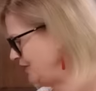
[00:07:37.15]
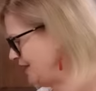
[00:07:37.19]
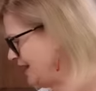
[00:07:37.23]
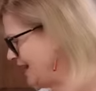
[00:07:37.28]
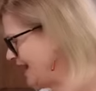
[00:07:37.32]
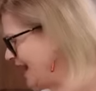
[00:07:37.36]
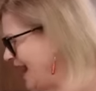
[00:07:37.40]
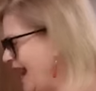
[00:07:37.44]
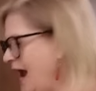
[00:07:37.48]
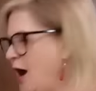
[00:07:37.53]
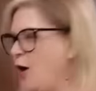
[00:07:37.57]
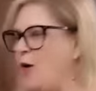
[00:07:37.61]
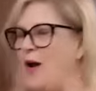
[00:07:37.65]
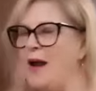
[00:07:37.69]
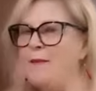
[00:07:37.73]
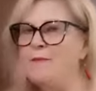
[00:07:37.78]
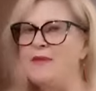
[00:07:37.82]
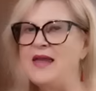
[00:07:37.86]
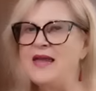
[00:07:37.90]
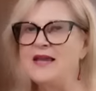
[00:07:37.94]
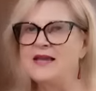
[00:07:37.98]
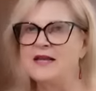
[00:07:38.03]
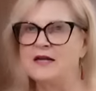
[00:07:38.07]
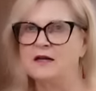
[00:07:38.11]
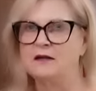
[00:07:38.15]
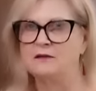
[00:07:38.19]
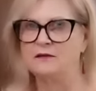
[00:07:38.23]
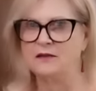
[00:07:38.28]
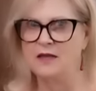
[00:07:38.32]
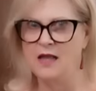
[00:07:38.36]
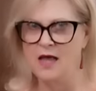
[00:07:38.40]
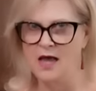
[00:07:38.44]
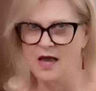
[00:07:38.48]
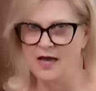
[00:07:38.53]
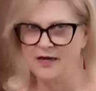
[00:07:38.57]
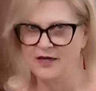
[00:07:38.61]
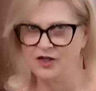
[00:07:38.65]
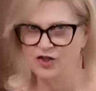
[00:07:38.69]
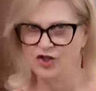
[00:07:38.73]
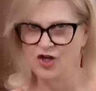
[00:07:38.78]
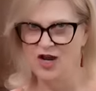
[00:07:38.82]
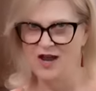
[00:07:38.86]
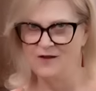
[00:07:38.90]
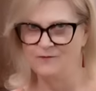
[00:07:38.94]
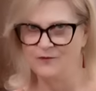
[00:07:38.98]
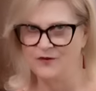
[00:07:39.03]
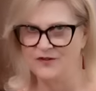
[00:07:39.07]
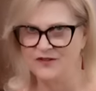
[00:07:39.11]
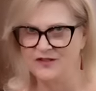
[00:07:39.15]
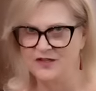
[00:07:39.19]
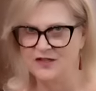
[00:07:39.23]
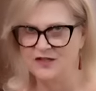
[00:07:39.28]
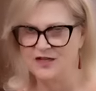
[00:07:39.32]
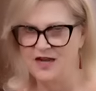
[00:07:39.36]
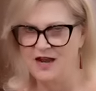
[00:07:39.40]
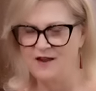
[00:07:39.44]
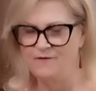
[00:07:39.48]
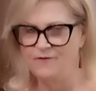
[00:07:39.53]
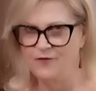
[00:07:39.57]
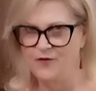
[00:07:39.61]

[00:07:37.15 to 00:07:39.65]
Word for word: Now I'm making a lot of chaffles today